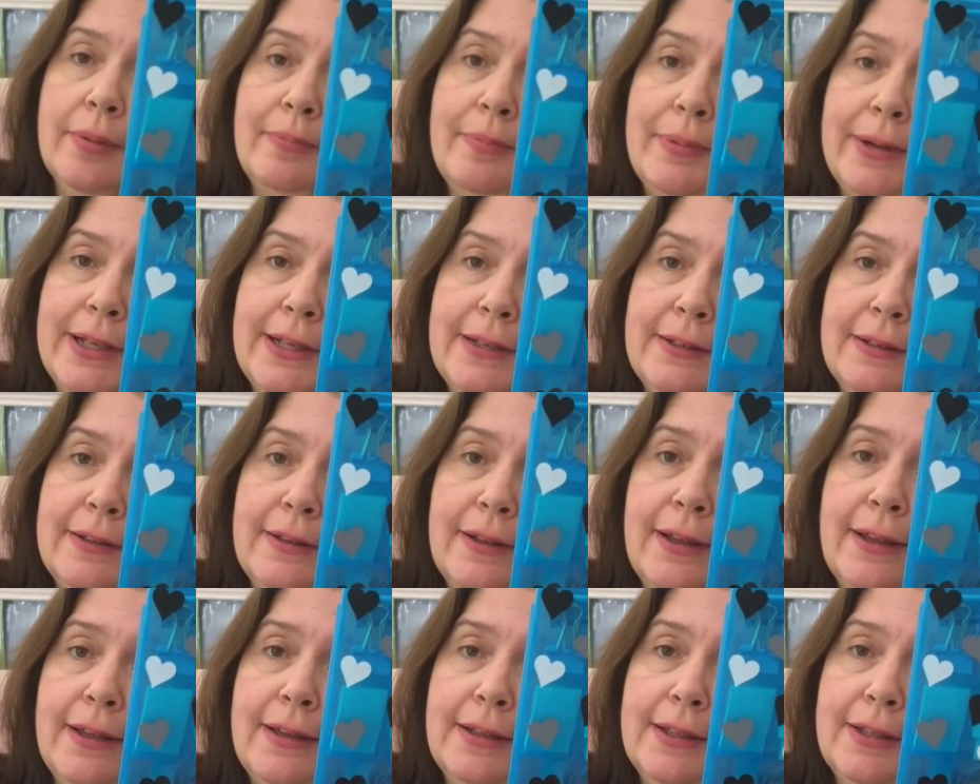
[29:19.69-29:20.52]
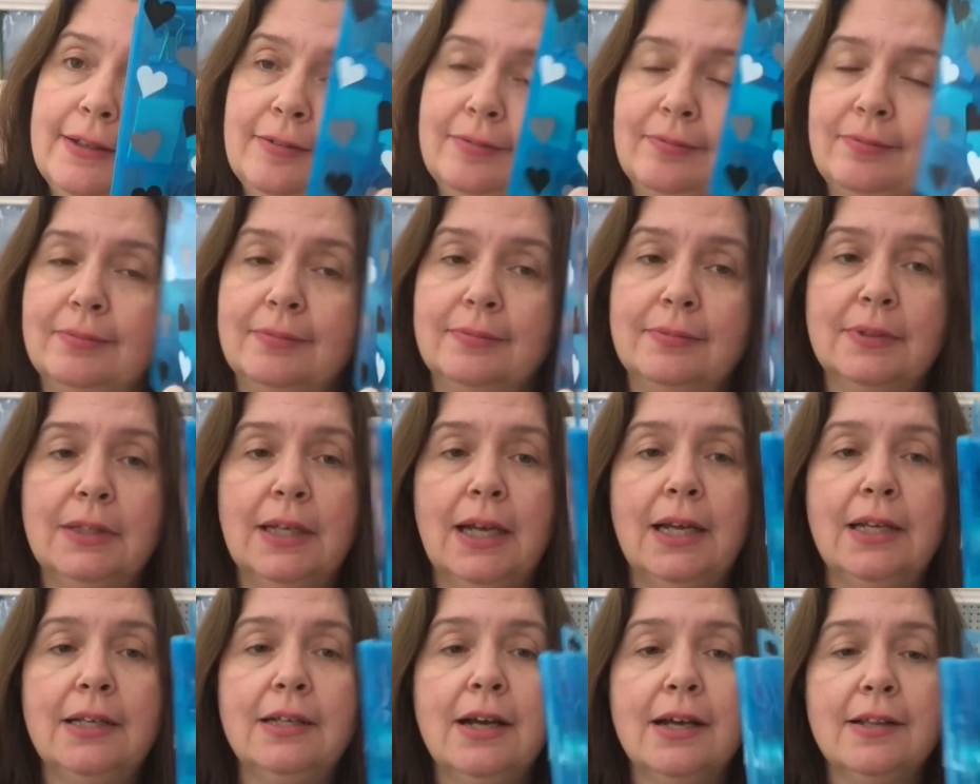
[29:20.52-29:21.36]
But uh,
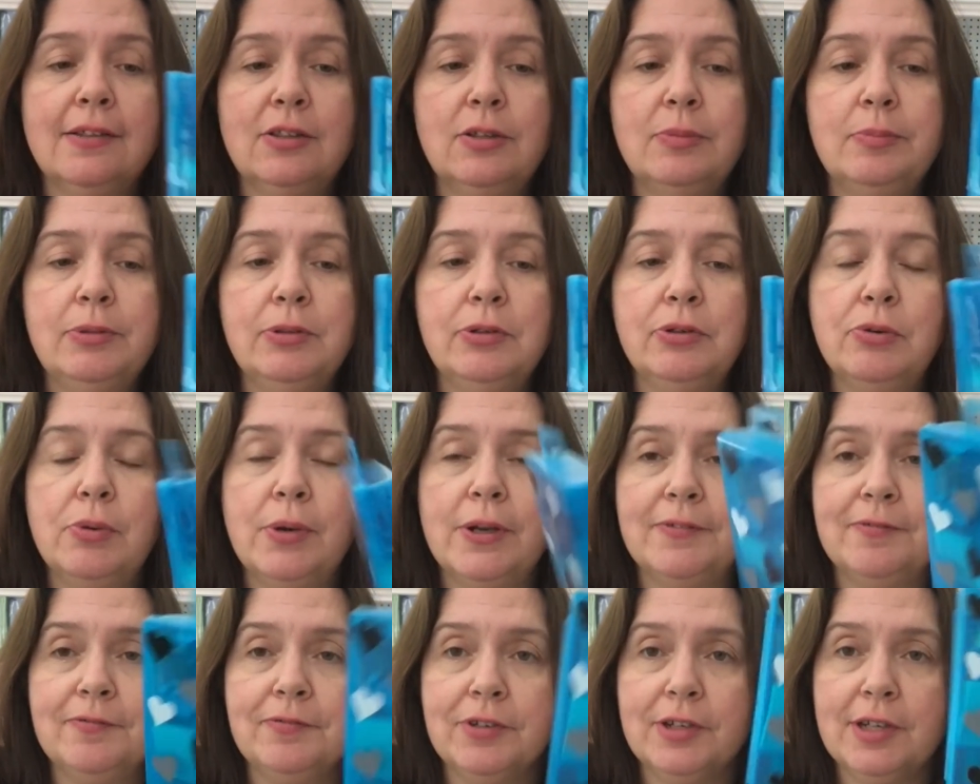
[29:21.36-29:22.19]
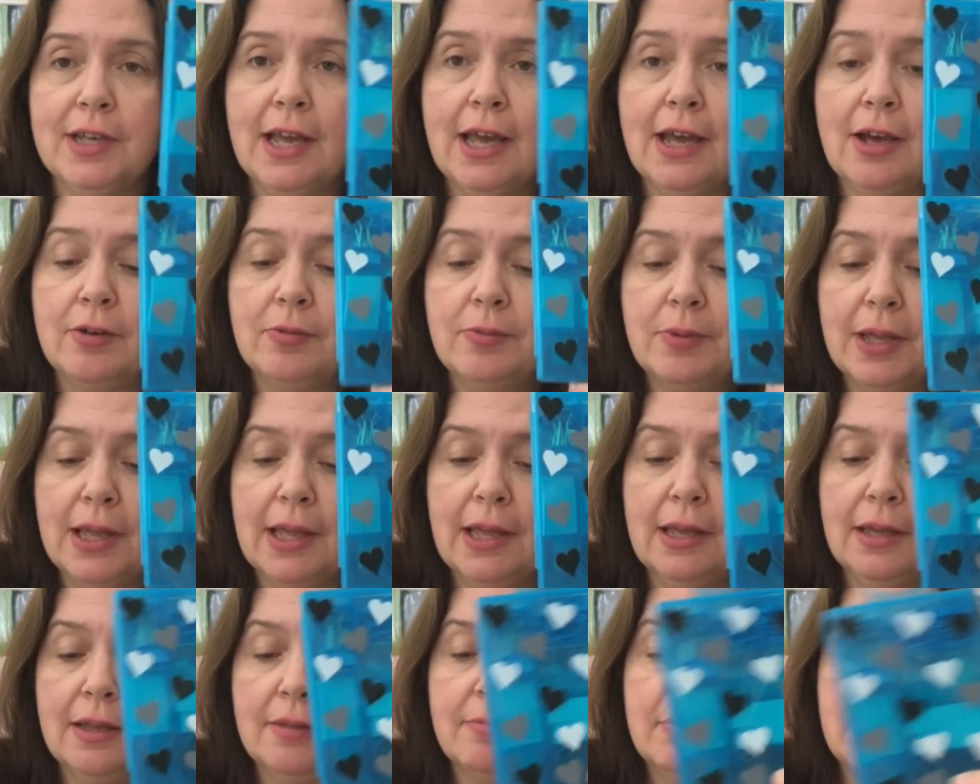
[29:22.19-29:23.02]
I got the blue one for now,
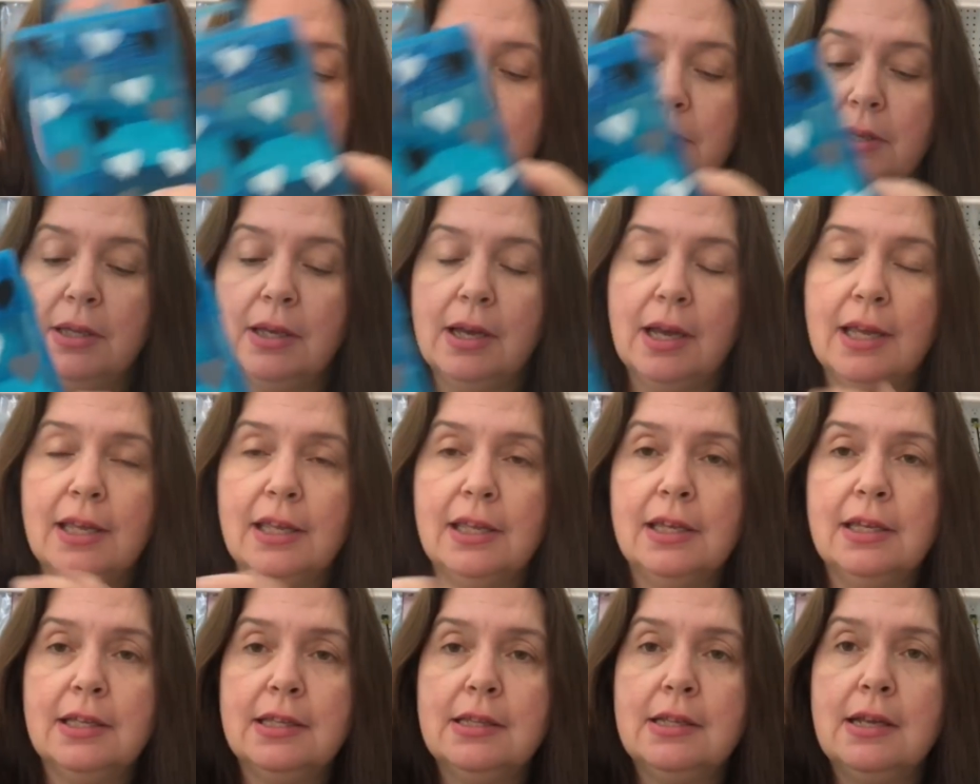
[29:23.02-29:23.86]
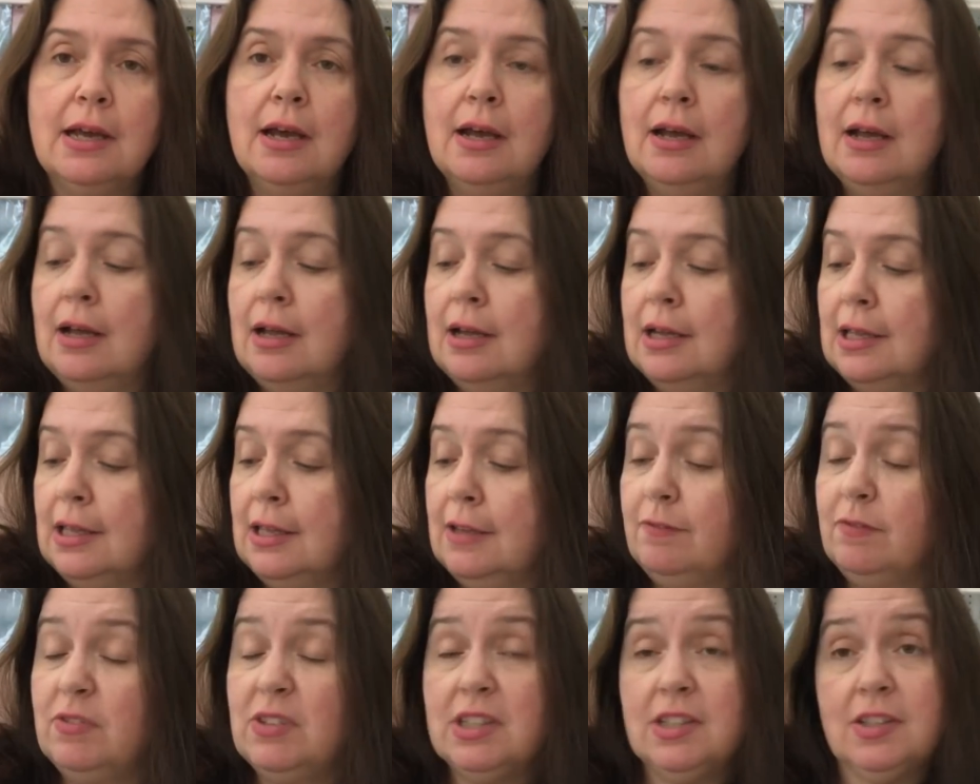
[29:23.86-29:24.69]
and maybe I can uh,
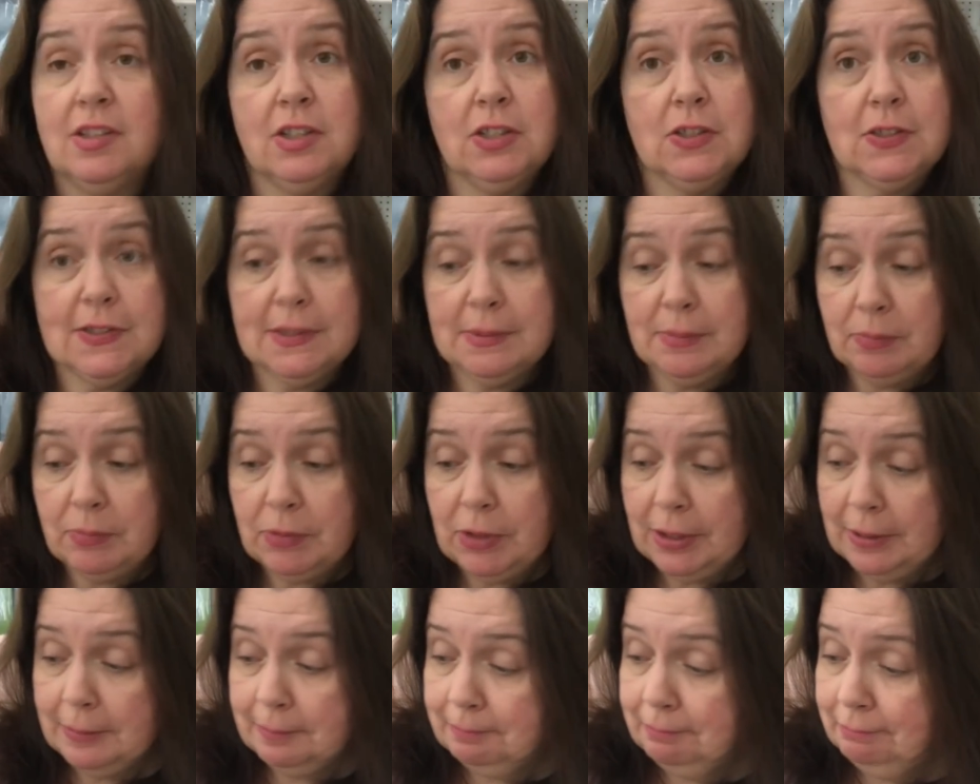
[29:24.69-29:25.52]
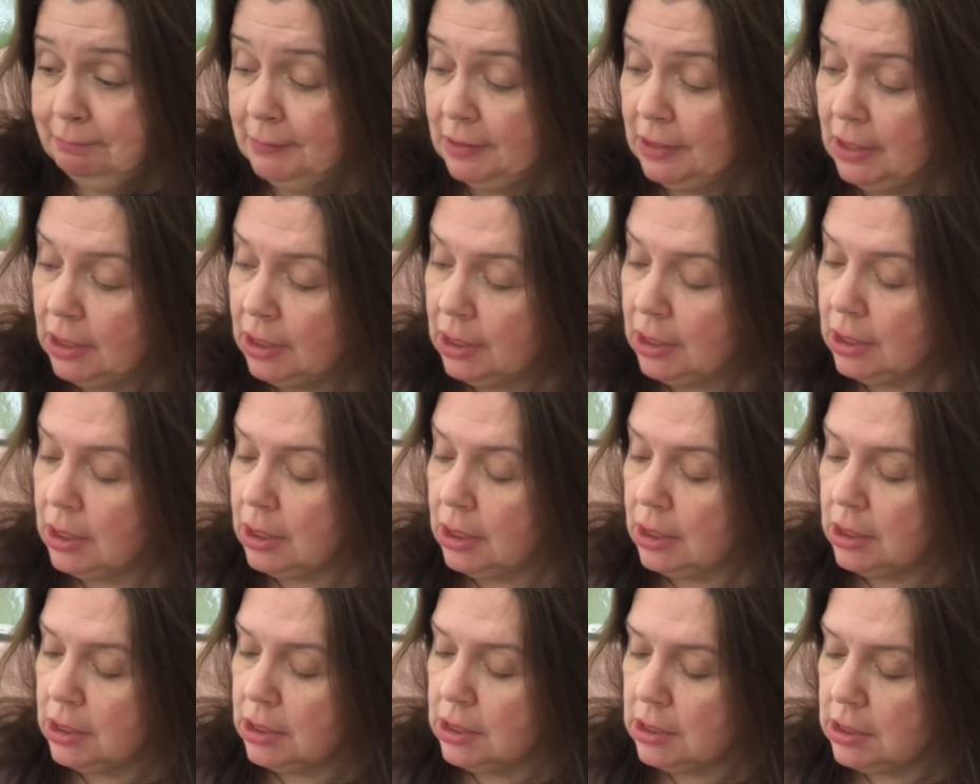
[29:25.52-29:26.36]
gift it to someone.
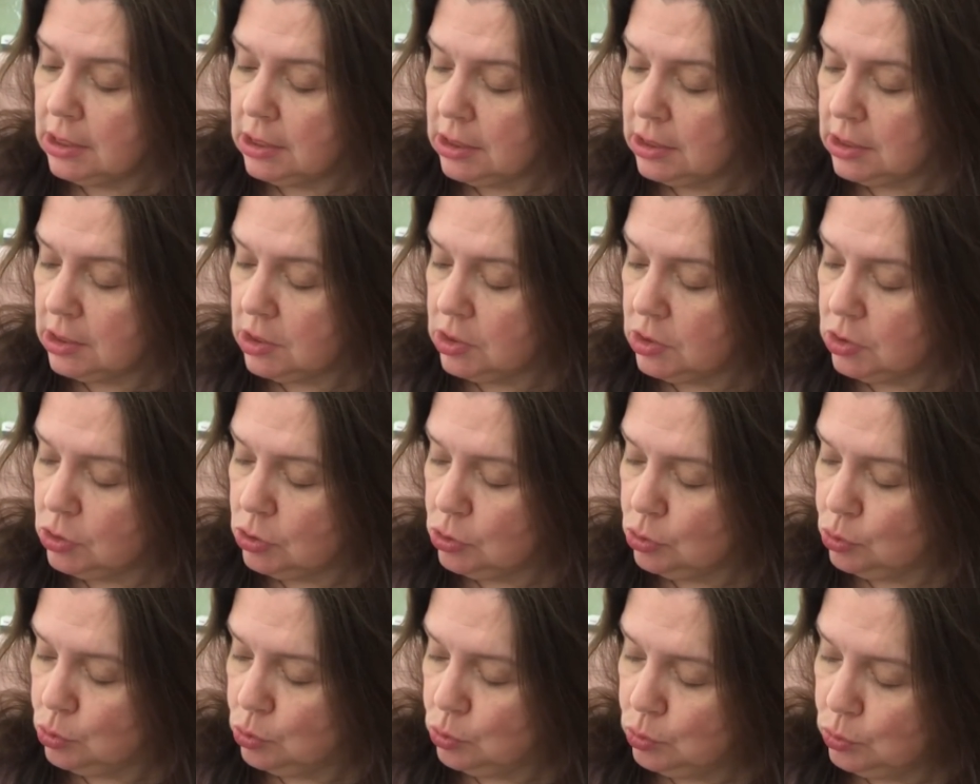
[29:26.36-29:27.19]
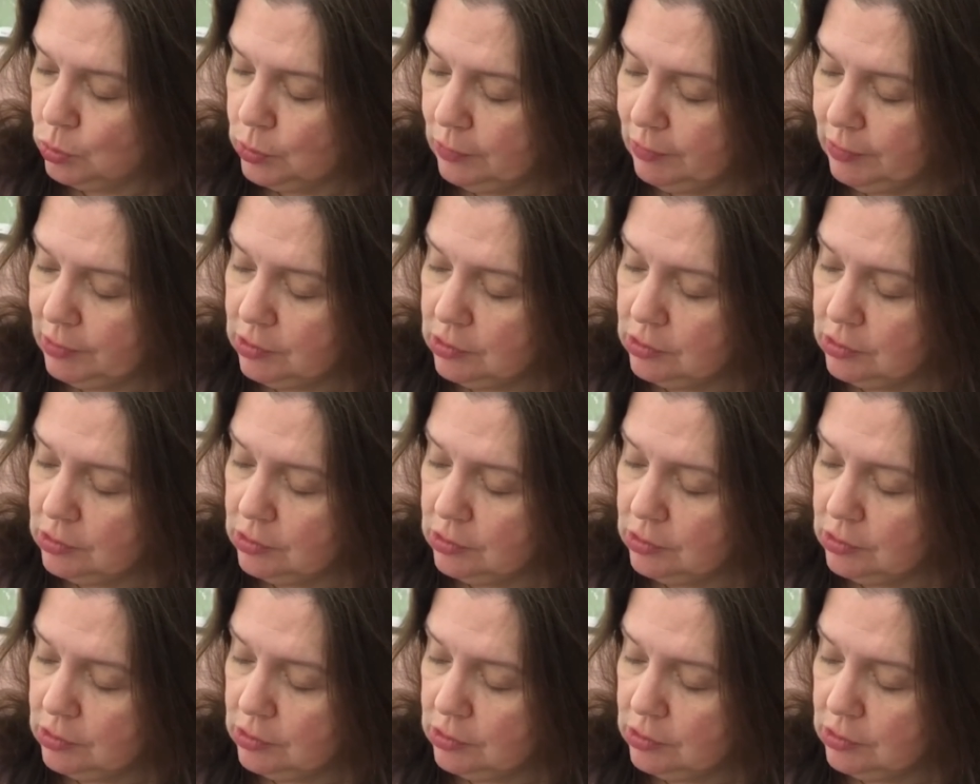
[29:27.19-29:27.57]
So we'll